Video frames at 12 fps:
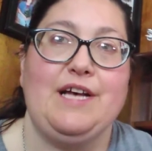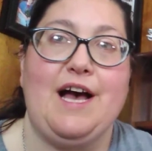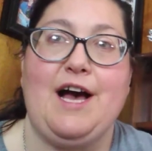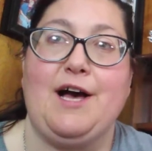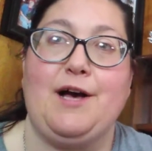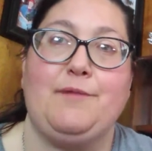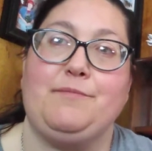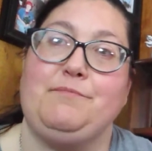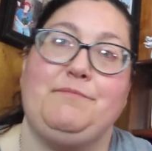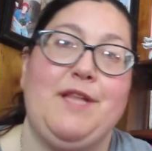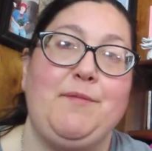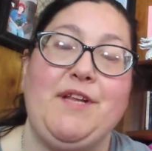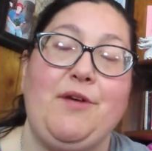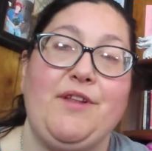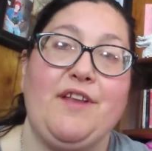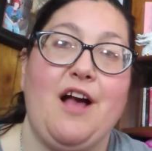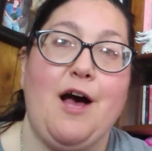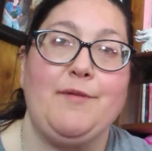Let me know in
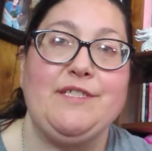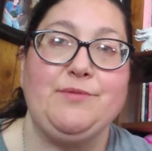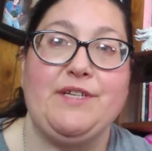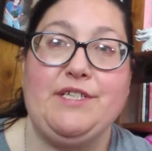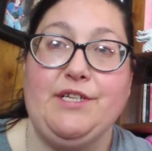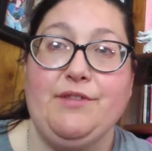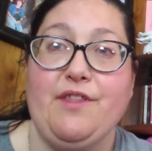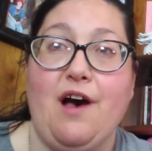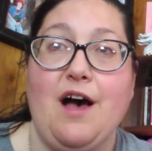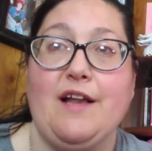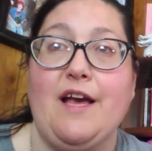the comments what you thought.